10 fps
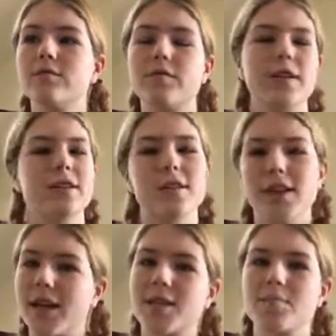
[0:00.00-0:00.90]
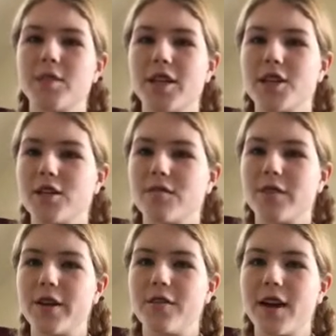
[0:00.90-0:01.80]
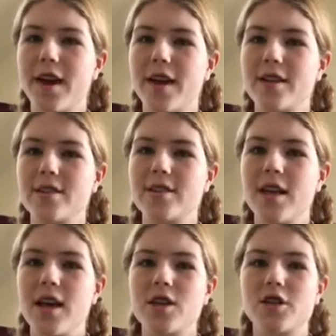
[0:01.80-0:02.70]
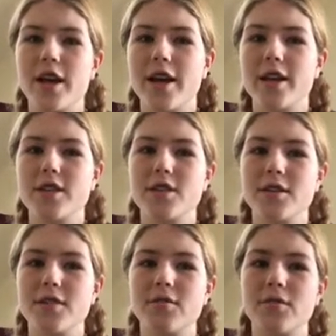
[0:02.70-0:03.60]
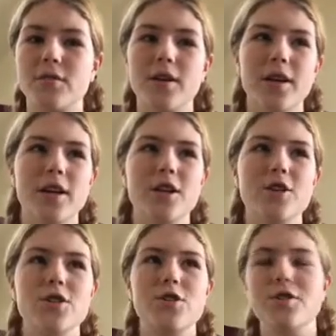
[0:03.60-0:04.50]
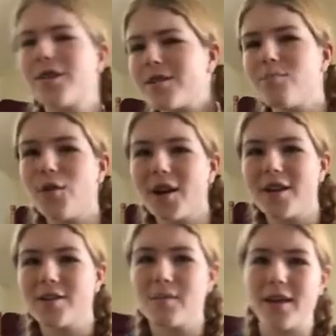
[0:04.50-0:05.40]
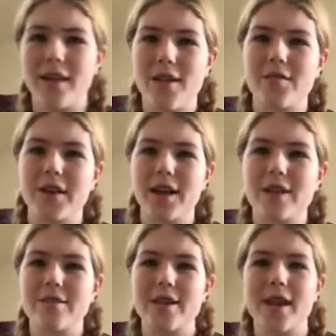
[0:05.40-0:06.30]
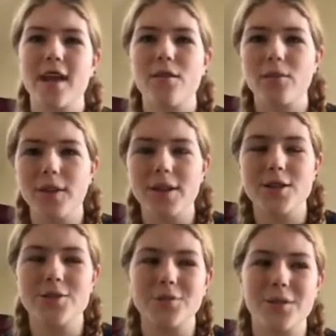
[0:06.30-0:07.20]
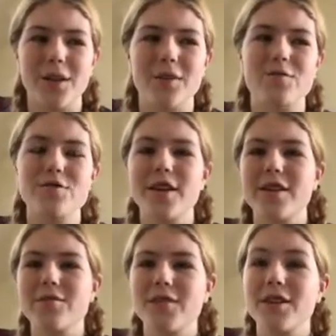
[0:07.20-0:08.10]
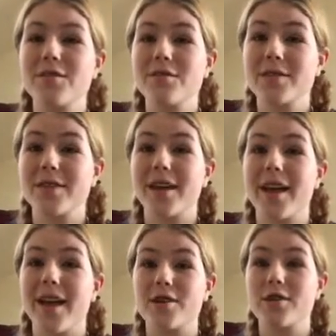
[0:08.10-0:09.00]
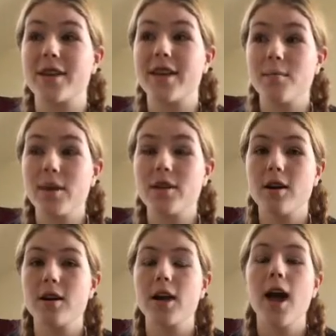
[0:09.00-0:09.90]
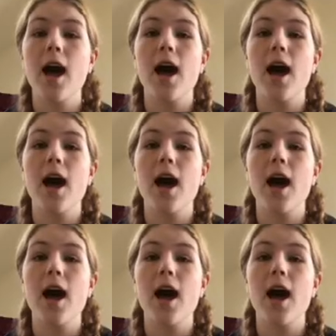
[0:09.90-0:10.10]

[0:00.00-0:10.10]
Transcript: fun little explanation for you guys, trying to show you guys more into my life, I guess. I can't really do a lot of training videos until I actually get my dog.